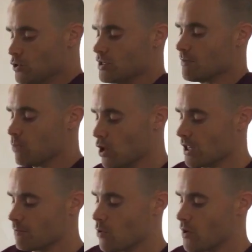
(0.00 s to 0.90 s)
using
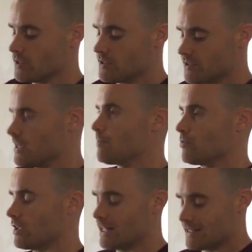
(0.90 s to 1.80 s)
boiling points to
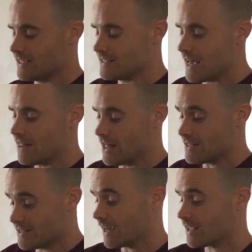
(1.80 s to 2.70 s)
separate. That's the exact,
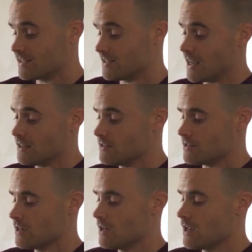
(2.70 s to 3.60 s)
that second
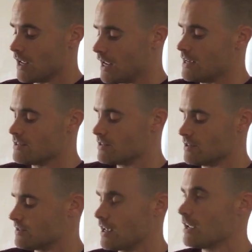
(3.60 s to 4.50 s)
sentence is
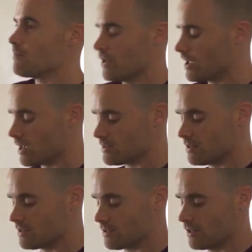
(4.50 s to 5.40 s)
the same thing as
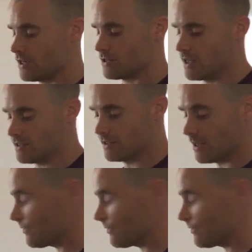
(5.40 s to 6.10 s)
distillation. That's the